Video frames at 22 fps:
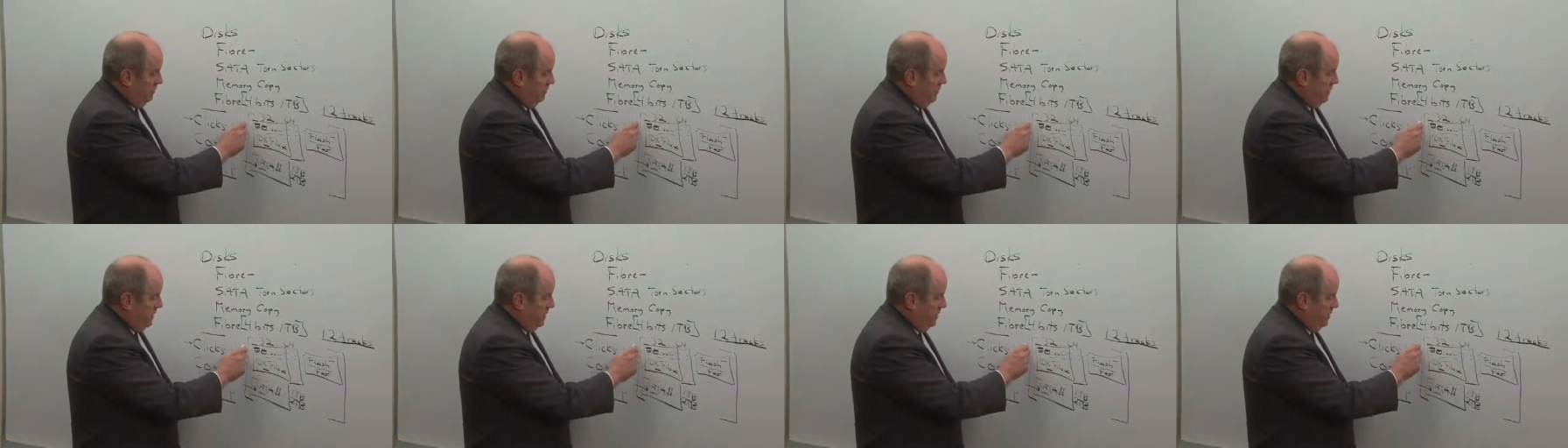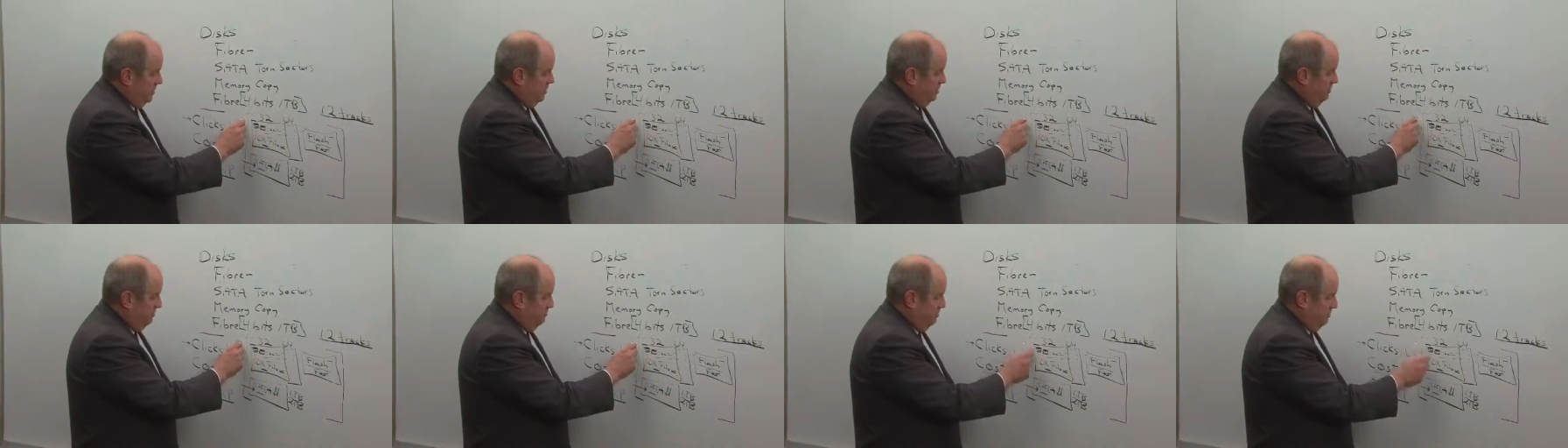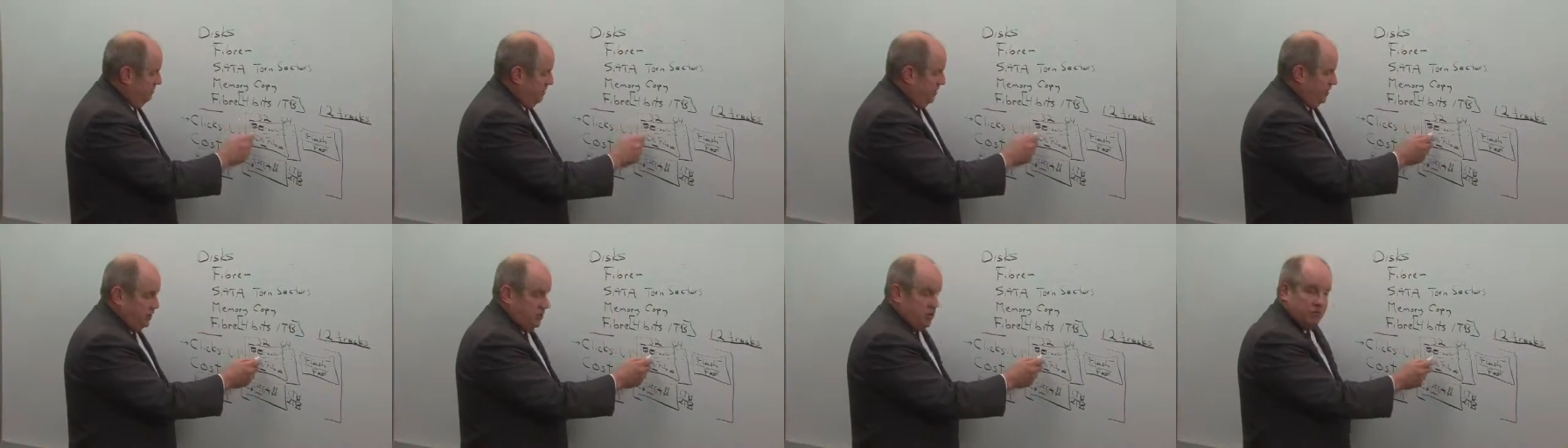Well, that's
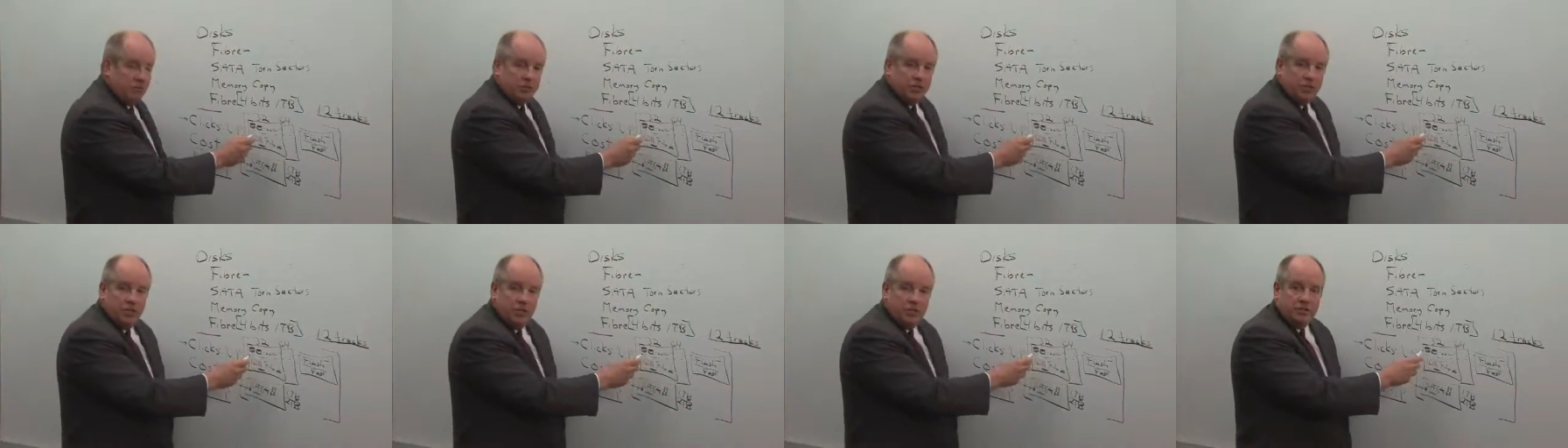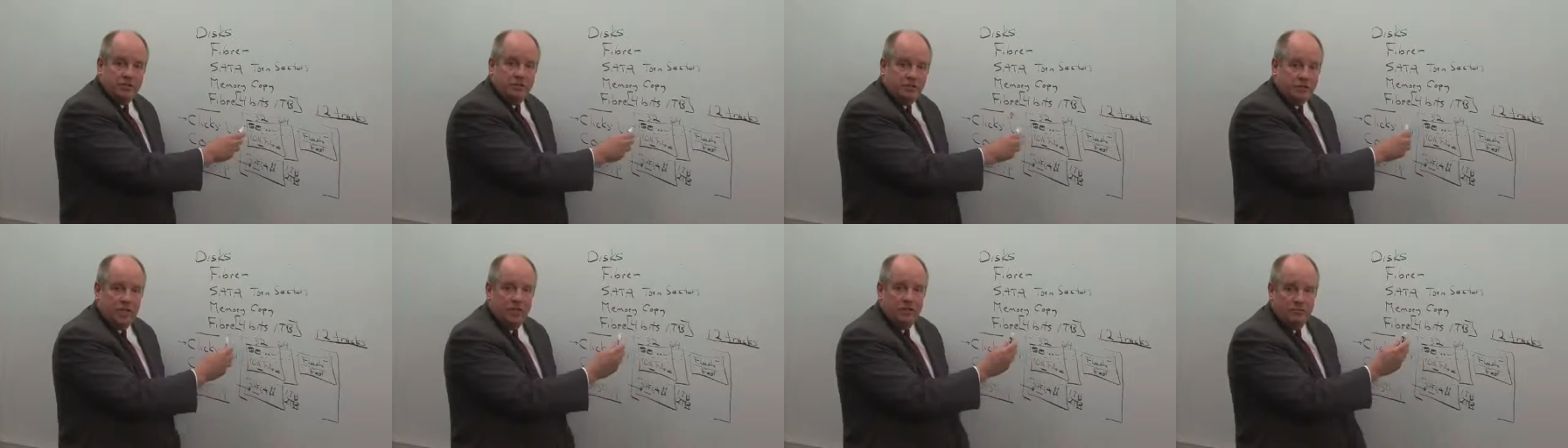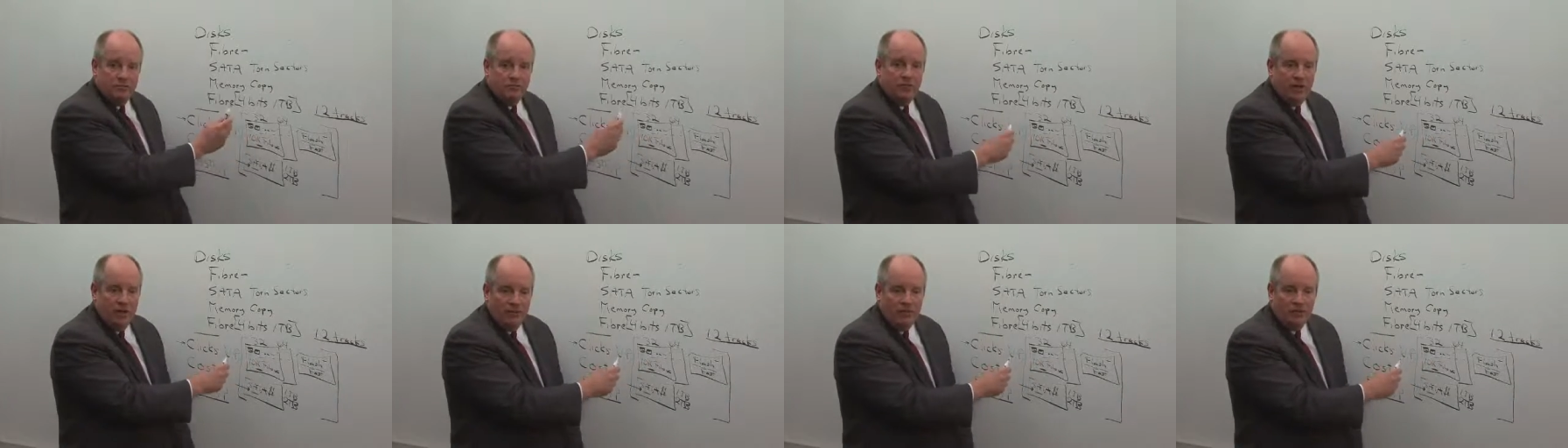60%. Okay,
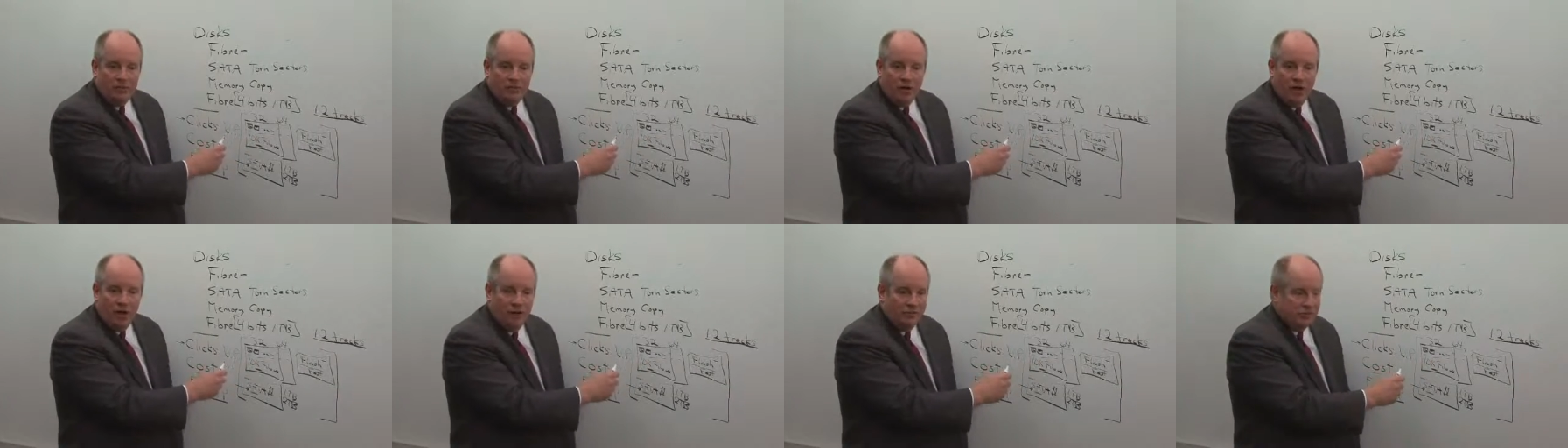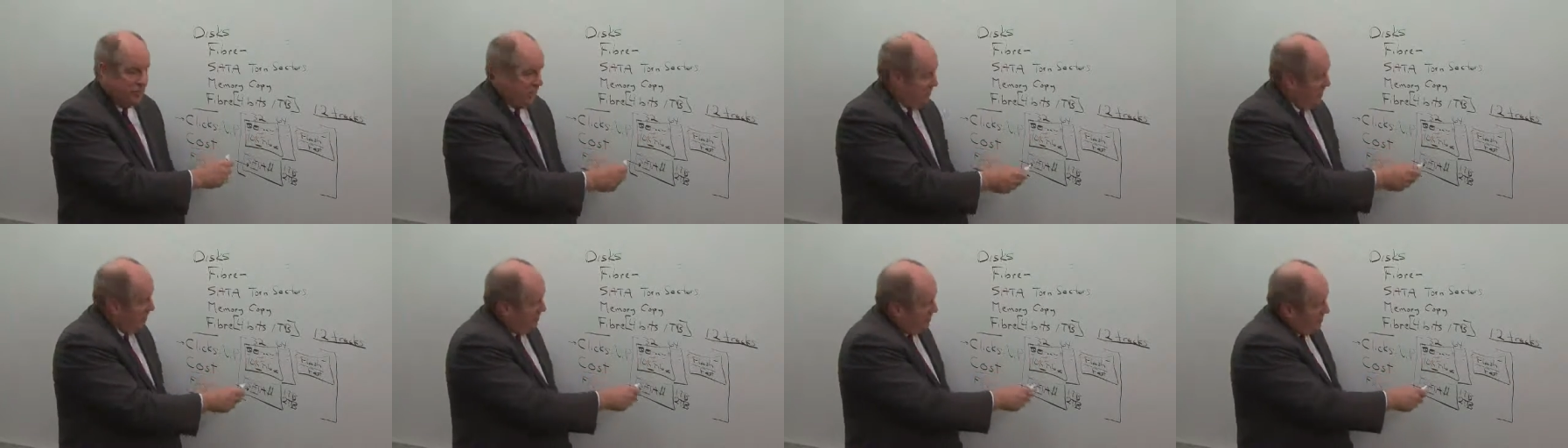we have enough drives.